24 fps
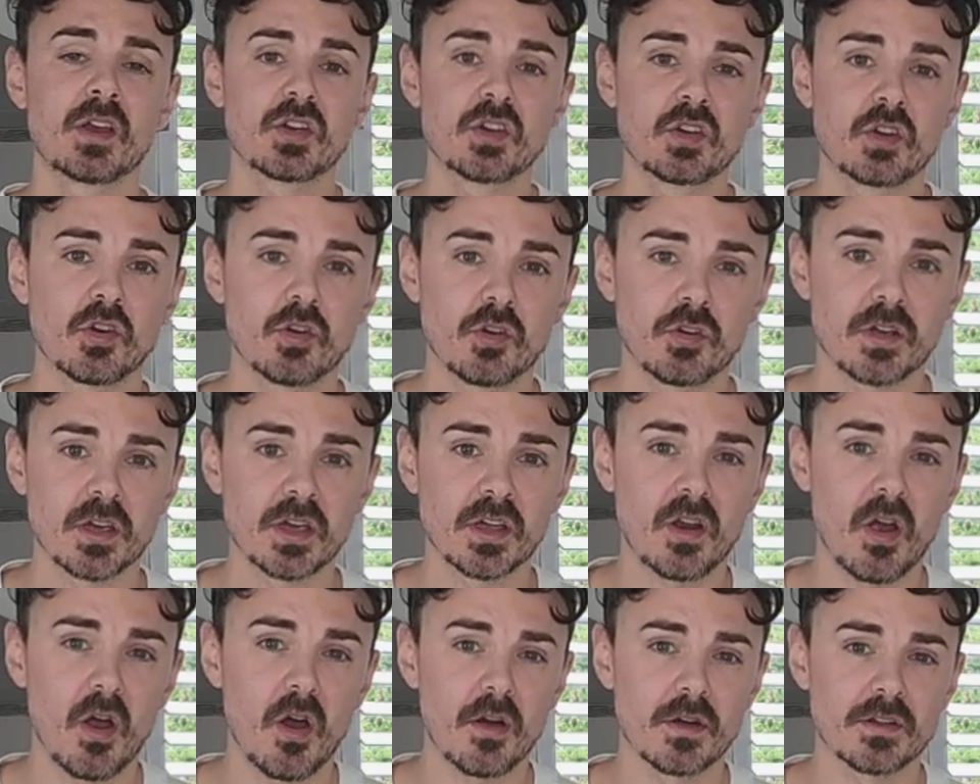cook
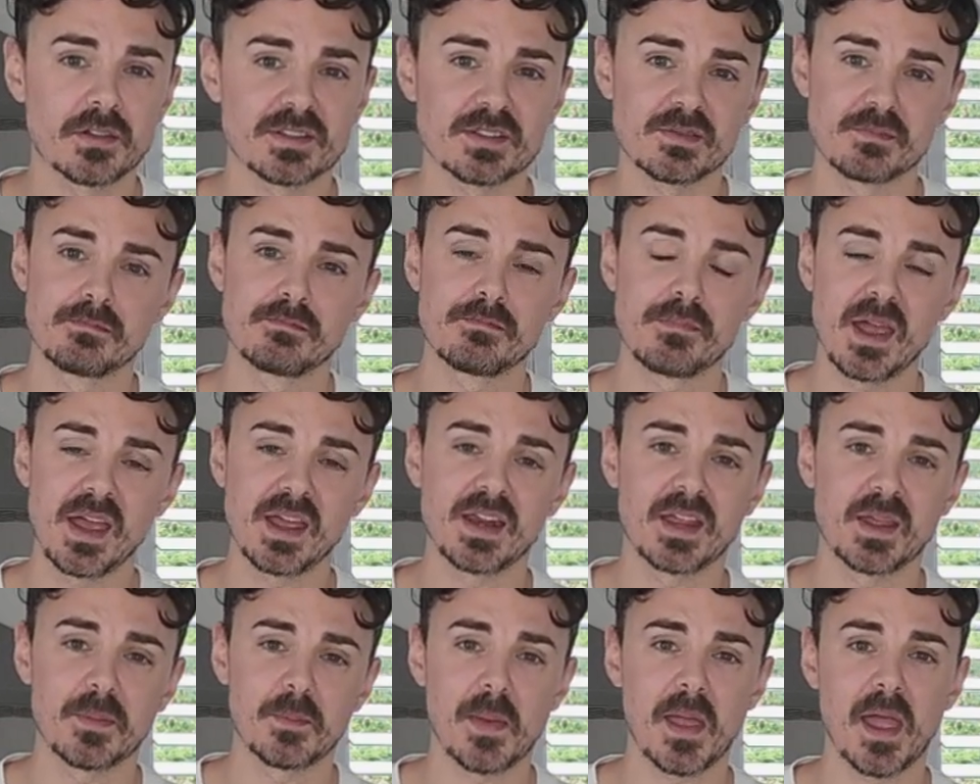it on some
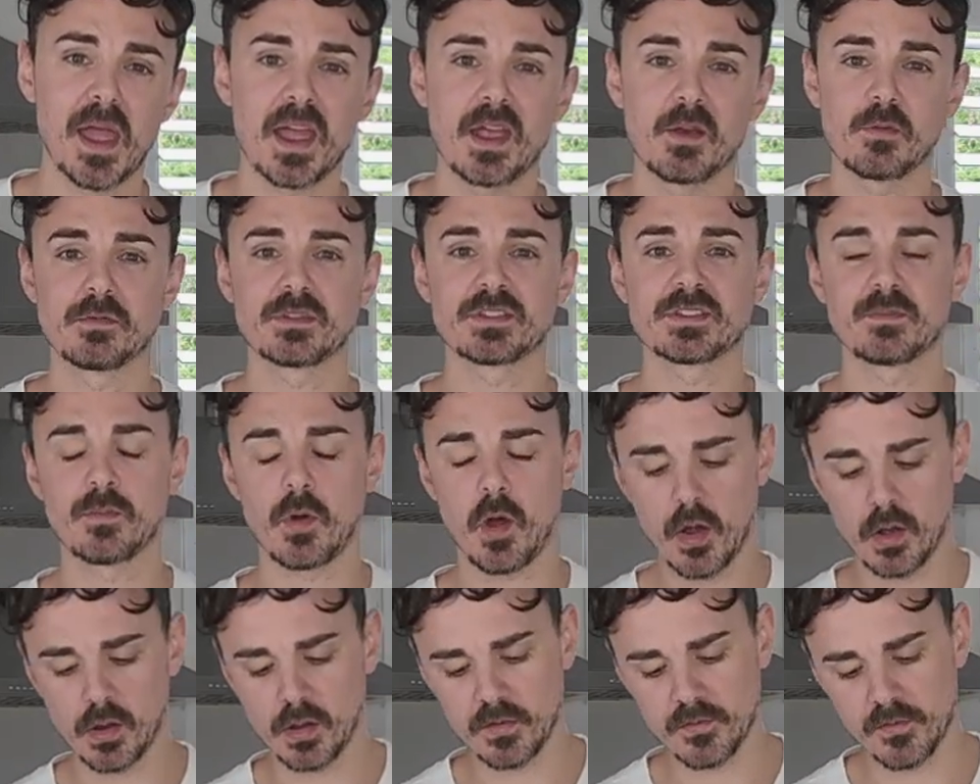medium heat with some
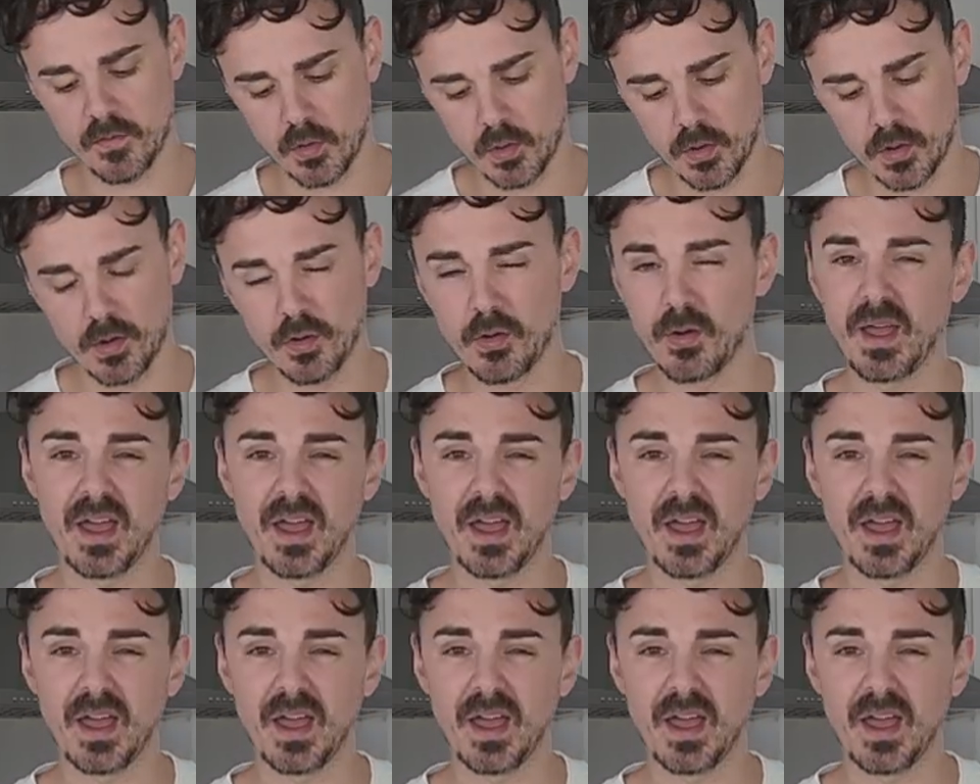olive oil,